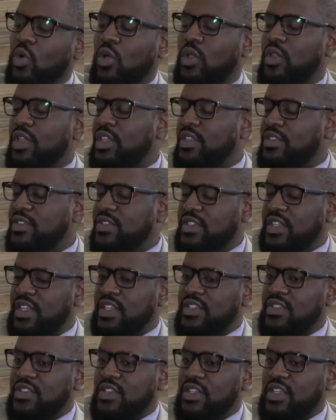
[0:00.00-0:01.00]
Well, it's,
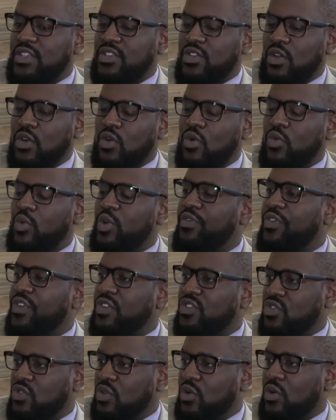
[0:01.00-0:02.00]
it's, a, it's a
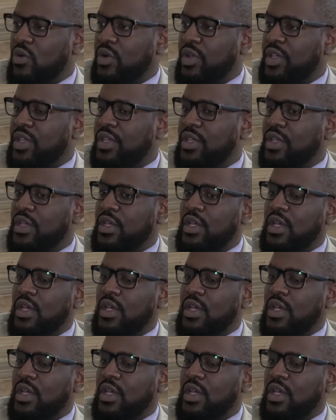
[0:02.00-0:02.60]
horrific story